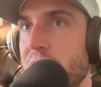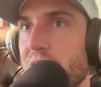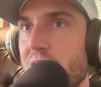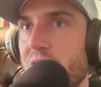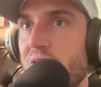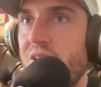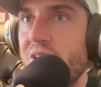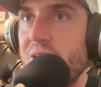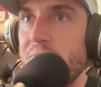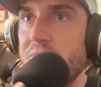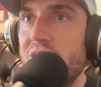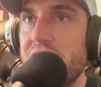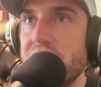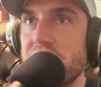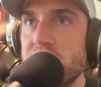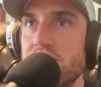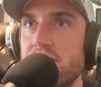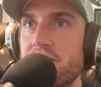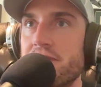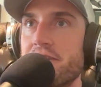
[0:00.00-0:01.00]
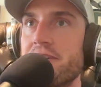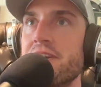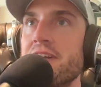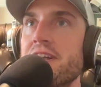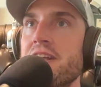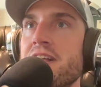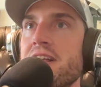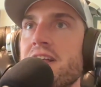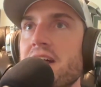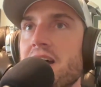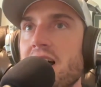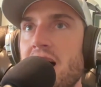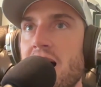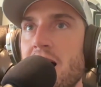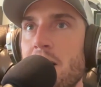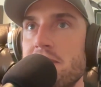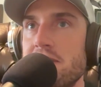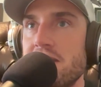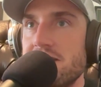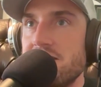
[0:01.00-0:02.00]
be wrong. I'm not sure.
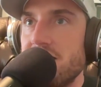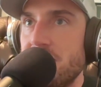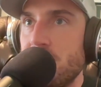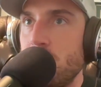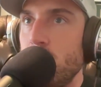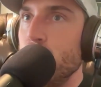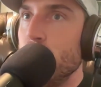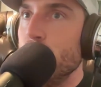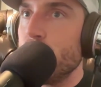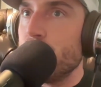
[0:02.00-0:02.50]
And that's like you